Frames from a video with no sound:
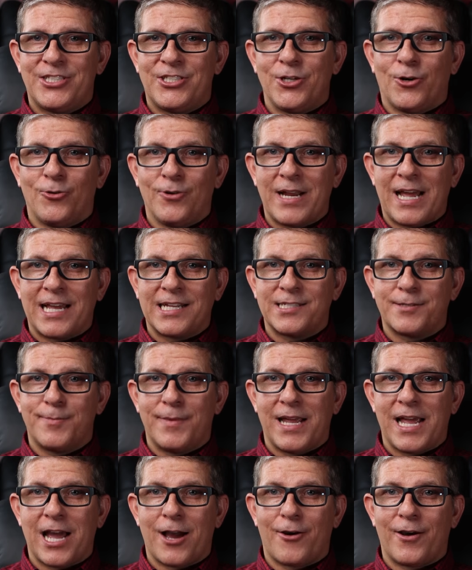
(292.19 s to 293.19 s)
Don't ask
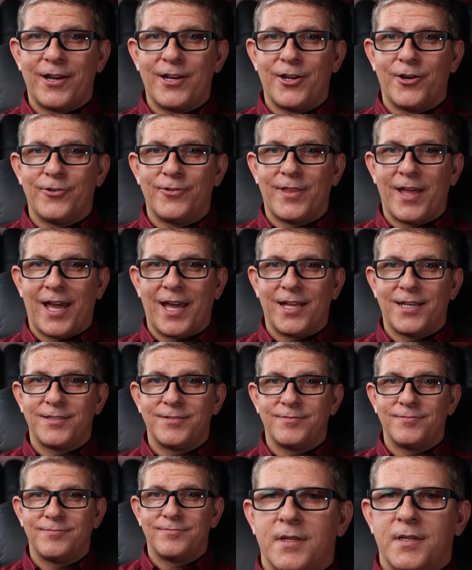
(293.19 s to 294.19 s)
me how I know that.
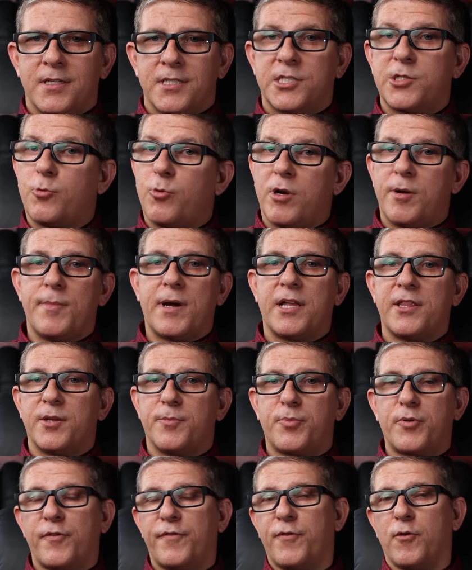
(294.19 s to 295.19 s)
So what about
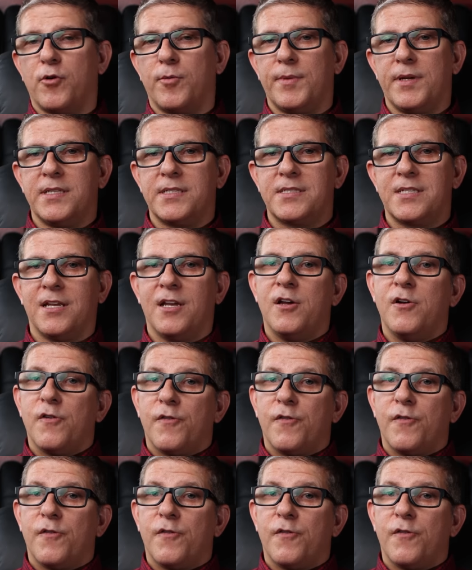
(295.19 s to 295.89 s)
the performance?